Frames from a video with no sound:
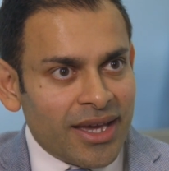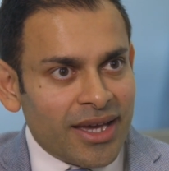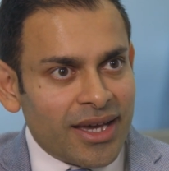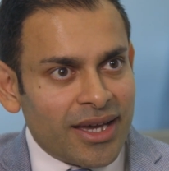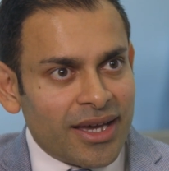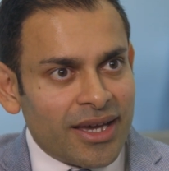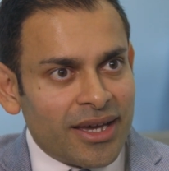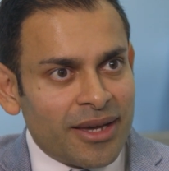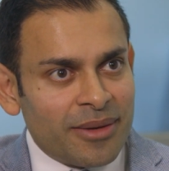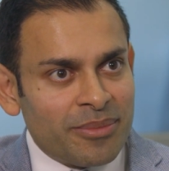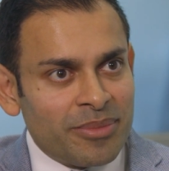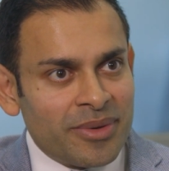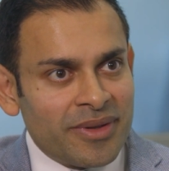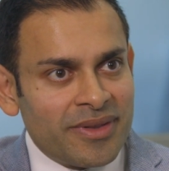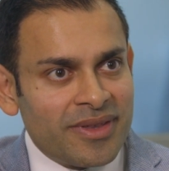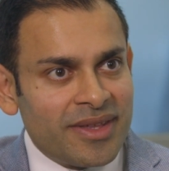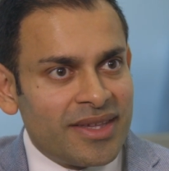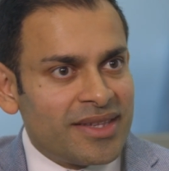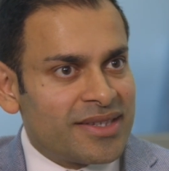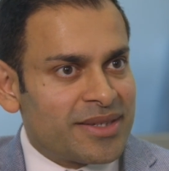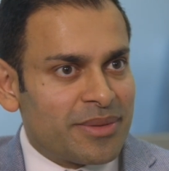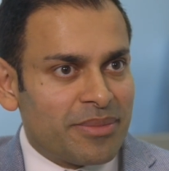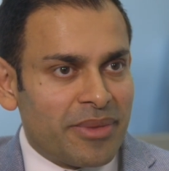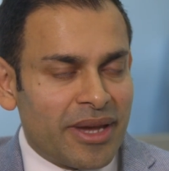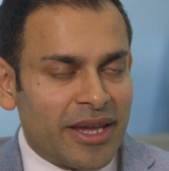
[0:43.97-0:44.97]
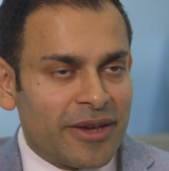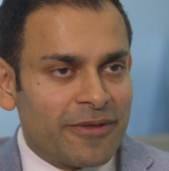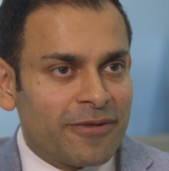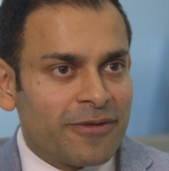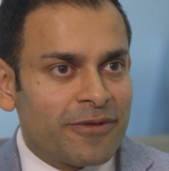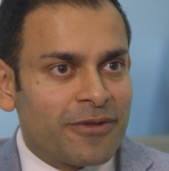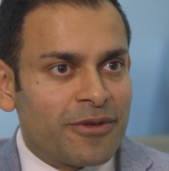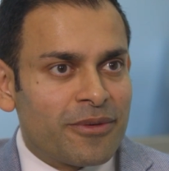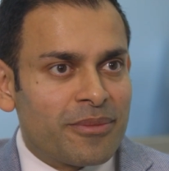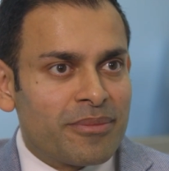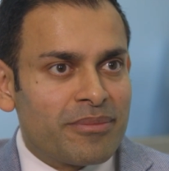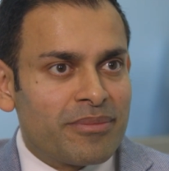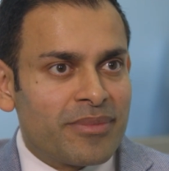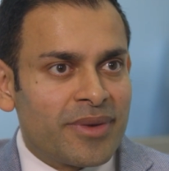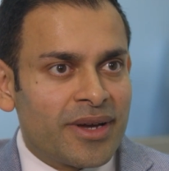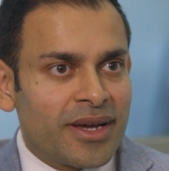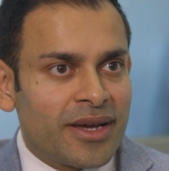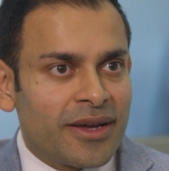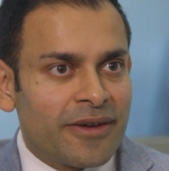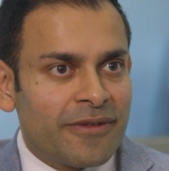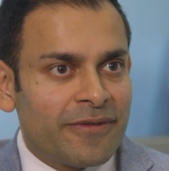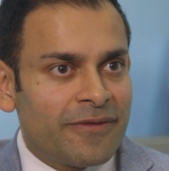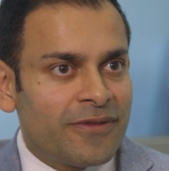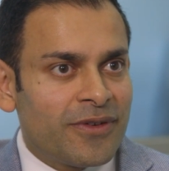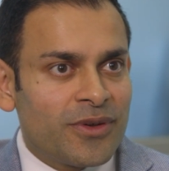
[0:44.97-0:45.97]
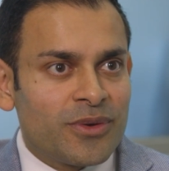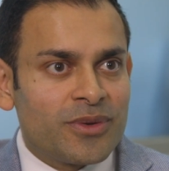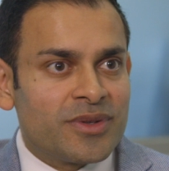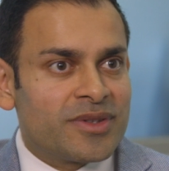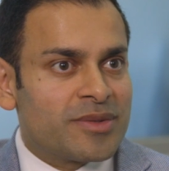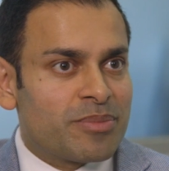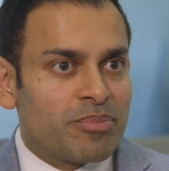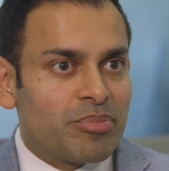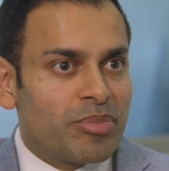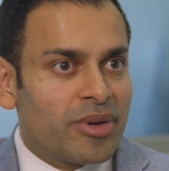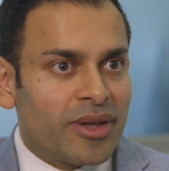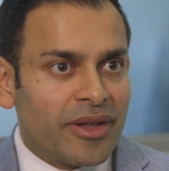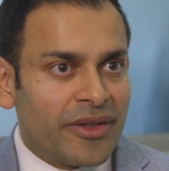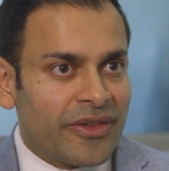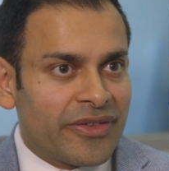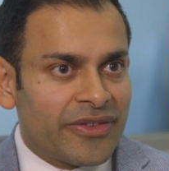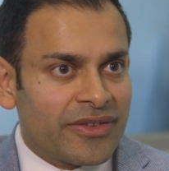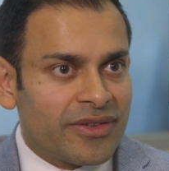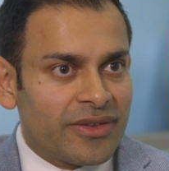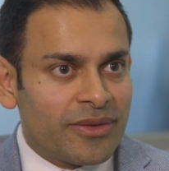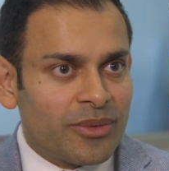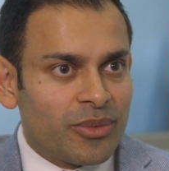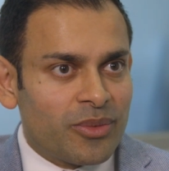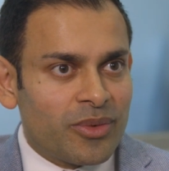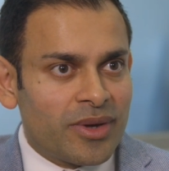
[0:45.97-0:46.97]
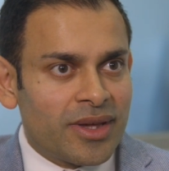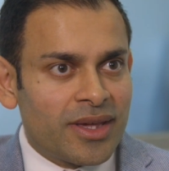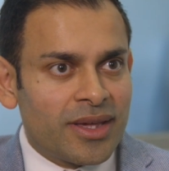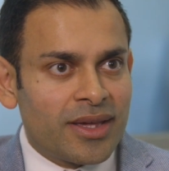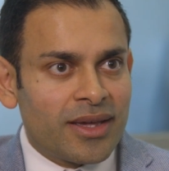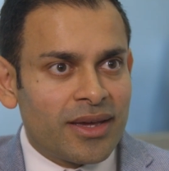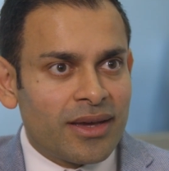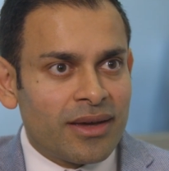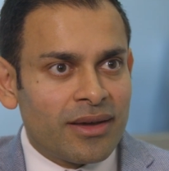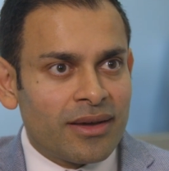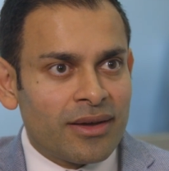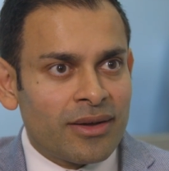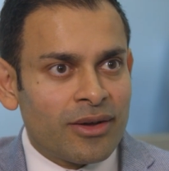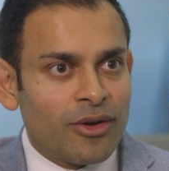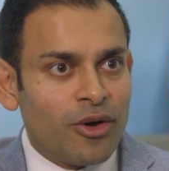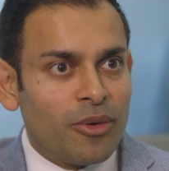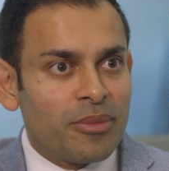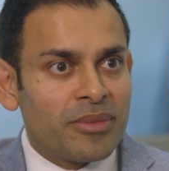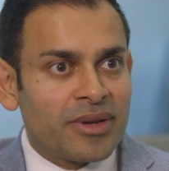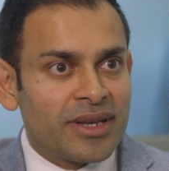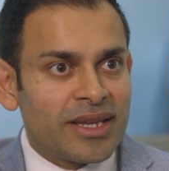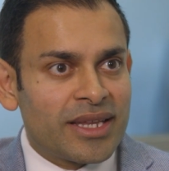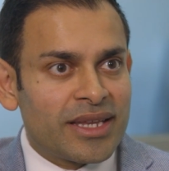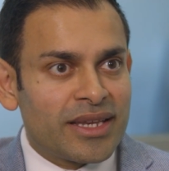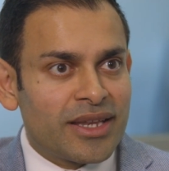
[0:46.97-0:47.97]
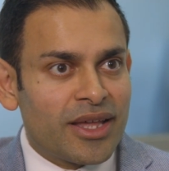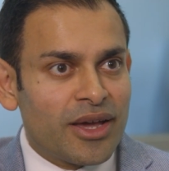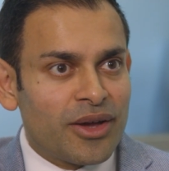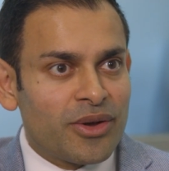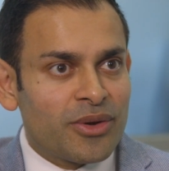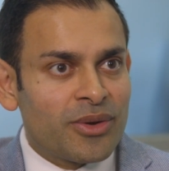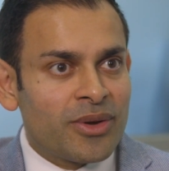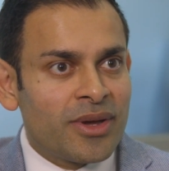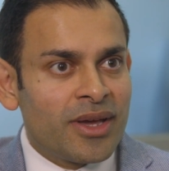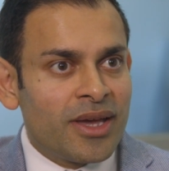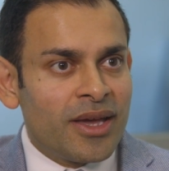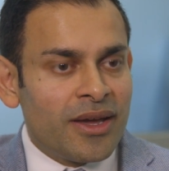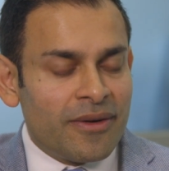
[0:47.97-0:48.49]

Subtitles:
but these are made from foods and plants that we commonly know.